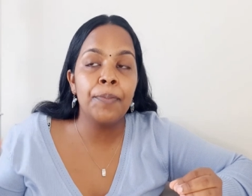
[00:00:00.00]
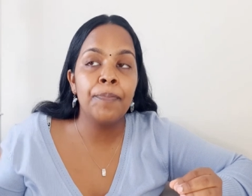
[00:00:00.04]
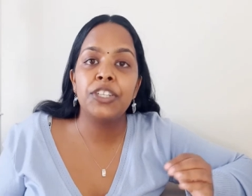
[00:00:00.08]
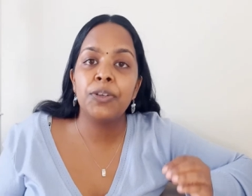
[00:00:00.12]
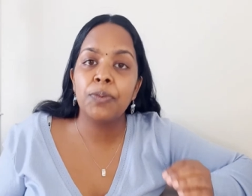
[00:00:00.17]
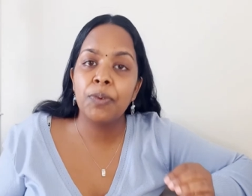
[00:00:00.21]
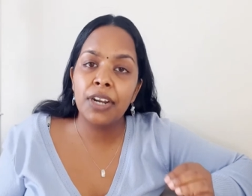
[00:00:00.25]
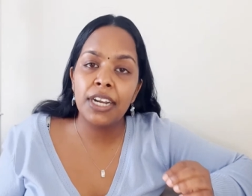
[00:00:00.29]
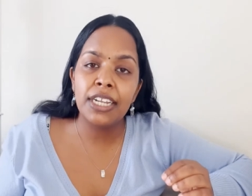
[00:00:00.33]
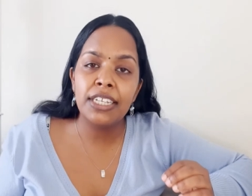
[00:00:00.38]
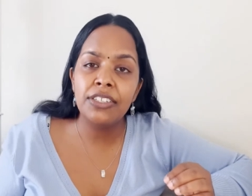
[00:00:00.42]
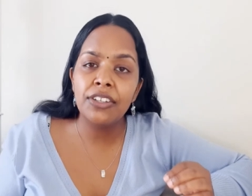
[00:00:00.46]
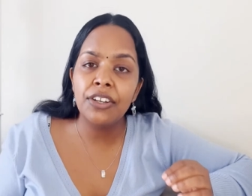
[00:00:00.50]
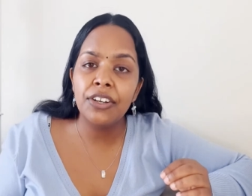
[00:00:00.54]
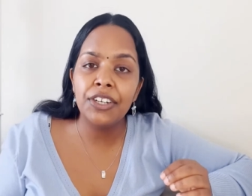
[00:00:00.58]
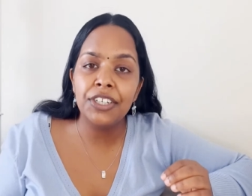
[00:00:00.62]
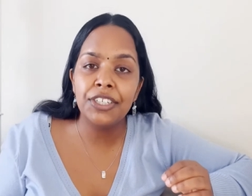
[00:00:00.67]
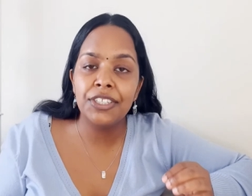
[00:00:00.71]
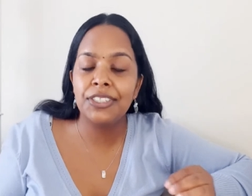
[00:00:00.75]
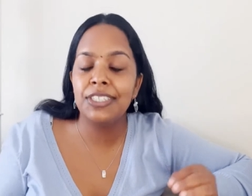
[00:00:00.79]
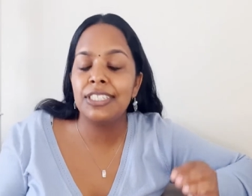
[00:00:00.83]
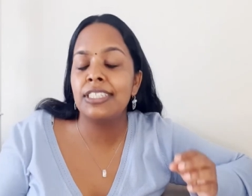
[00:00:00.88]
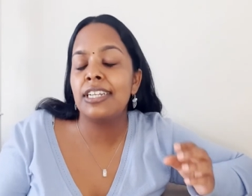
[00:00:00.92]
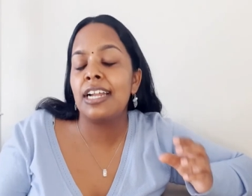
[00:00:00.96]
So what I started
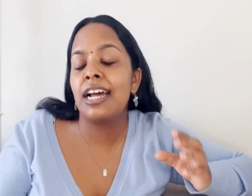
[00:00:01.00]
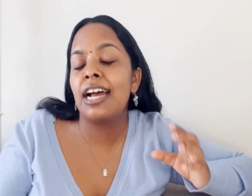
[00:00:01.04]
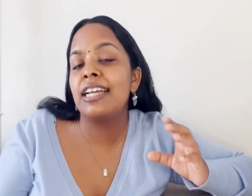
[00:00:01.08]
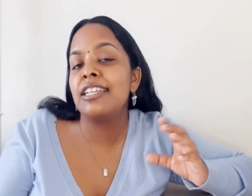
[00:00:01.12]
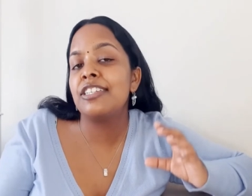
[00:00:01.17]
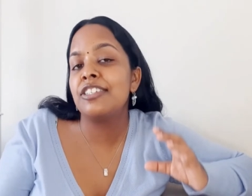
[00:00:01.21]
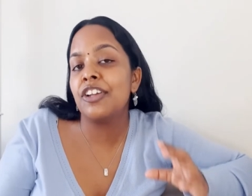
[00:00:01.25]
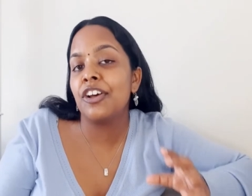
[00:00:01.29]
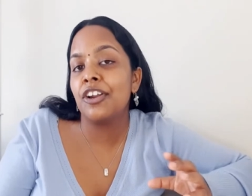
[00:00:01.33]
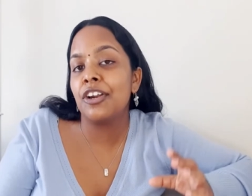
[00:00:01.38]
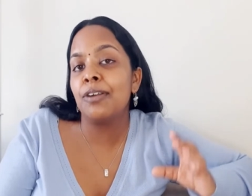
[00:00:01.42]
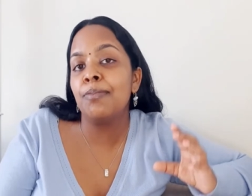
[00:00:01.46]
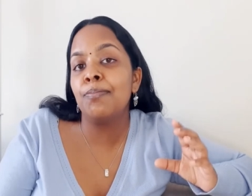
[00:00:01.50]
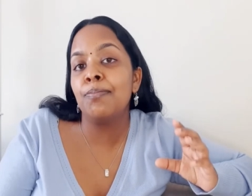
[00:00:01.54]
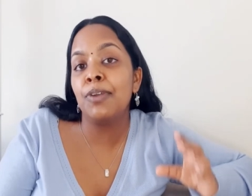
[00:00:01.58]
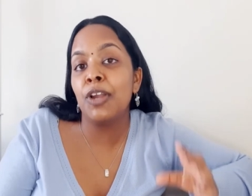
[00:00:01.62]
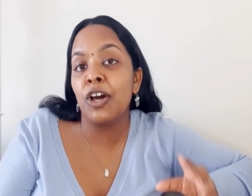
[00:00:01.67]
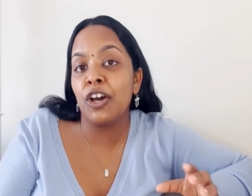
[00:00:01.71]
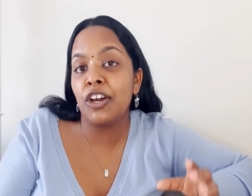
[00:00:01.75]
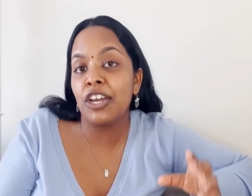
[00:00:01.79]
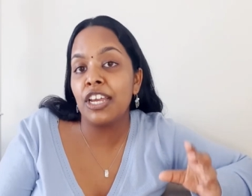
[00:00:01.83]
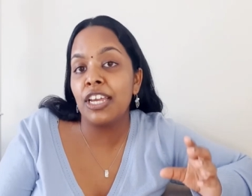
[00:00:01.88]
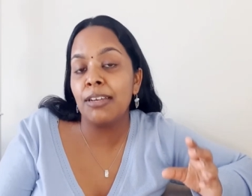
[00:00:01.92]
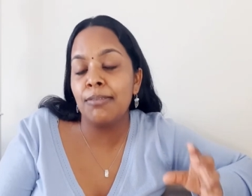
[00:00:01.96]
doing, I started
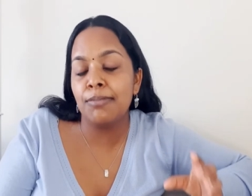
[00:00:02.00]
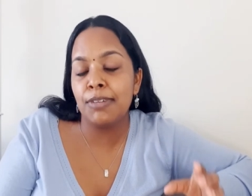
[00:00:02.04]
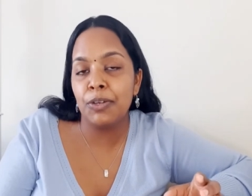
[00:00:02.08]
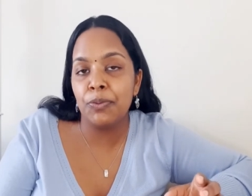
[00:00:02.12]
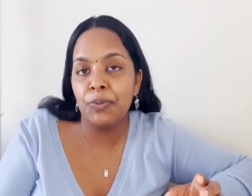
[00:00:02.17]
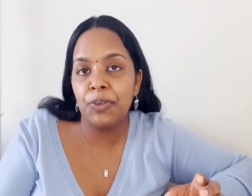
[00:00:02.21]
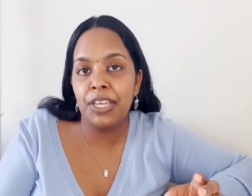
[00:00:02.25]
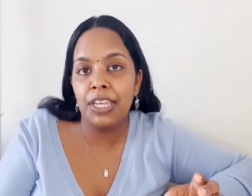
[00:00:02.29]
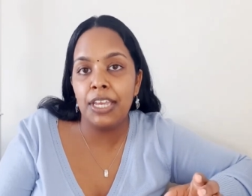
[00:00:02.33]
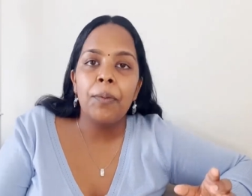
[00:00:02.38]
blocking my week.